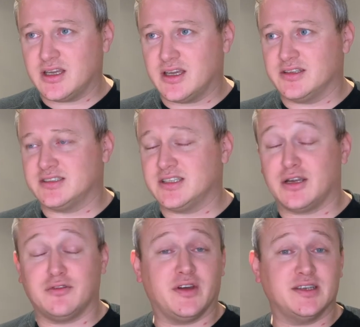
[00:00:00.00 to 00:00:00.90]
and the
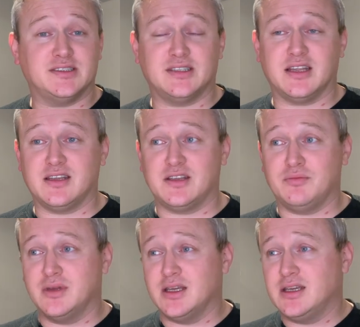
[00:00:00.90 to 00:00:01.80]
sacrifices that they'd
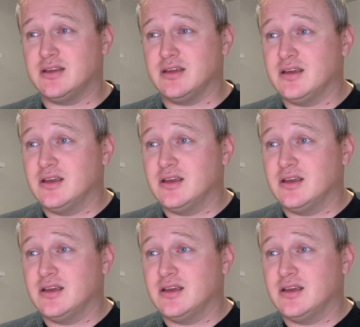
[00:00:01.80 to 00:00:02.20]
made.